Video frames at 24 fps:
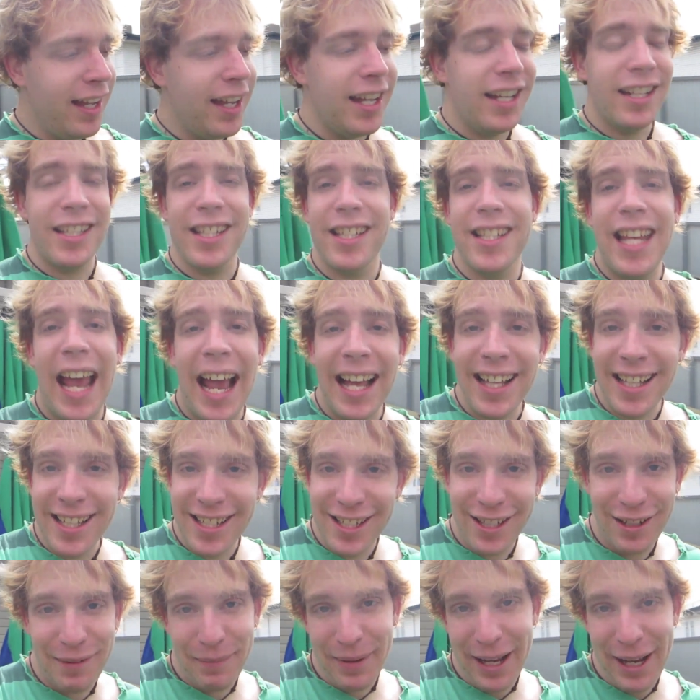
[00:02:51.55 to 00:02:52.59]
It's
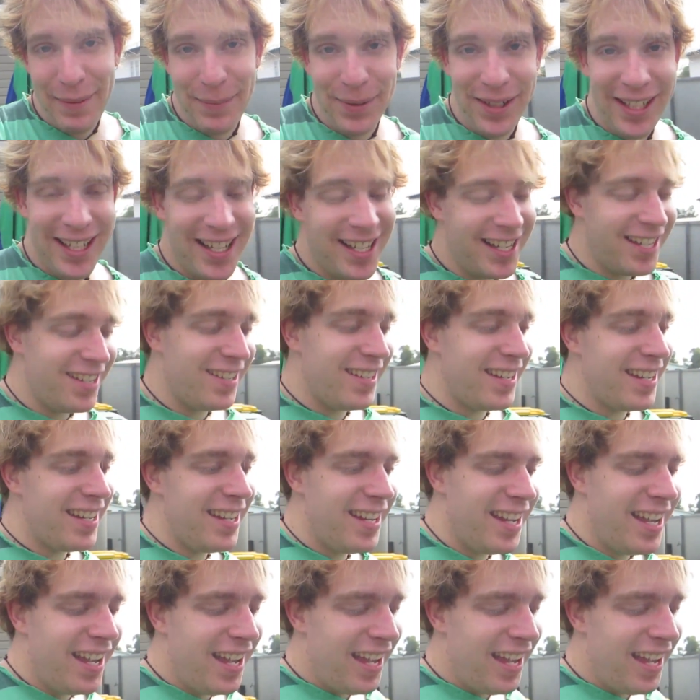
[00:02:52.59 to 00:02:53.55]
talented people at uni